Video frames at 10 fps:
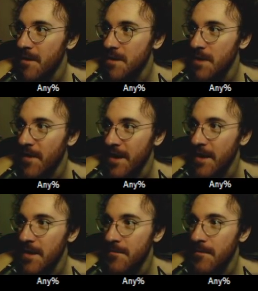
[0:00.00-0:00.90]
Let's see if I
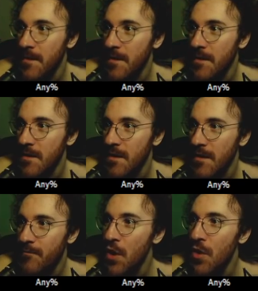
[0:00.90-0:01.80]
can get him.
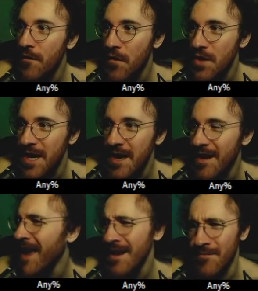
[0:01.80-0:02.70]
Beautiful. You can
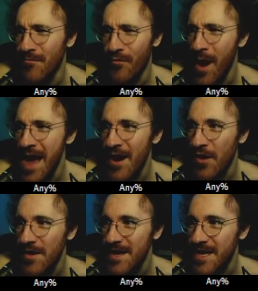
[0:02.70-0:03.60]
hit. I hit him way
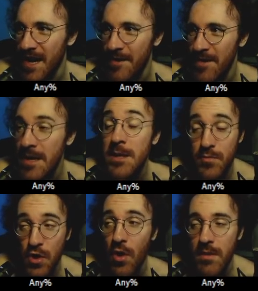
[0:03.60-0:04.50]
early in time. It's
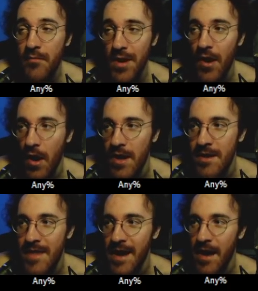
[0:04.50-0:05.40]
normally pretty hard to
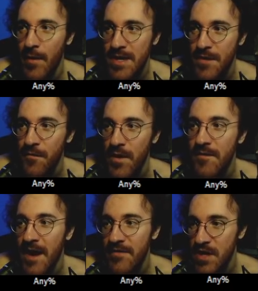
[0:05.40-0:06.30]
hit that guy, but that's a
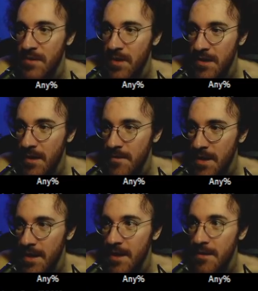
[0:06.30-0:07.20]
free 5 gem right there if
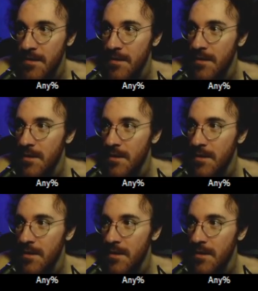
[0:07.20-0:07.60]
you can get it.